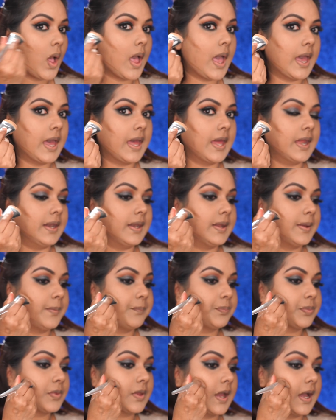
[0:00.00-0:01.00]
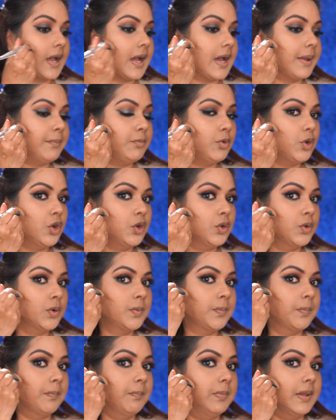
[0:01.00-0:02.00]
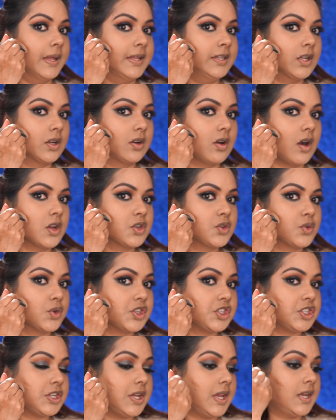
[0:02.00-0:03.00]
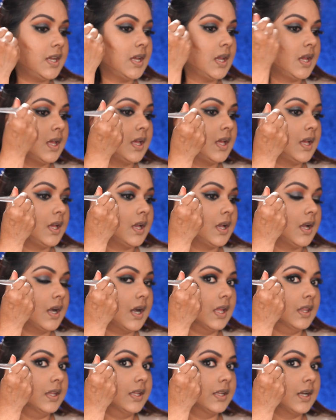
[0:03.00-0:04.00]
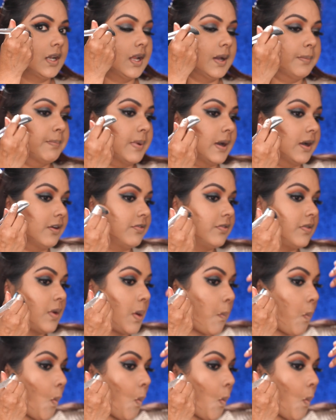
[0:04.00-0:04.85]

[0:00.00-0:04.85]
And I'm going to blend the contour shade a little above.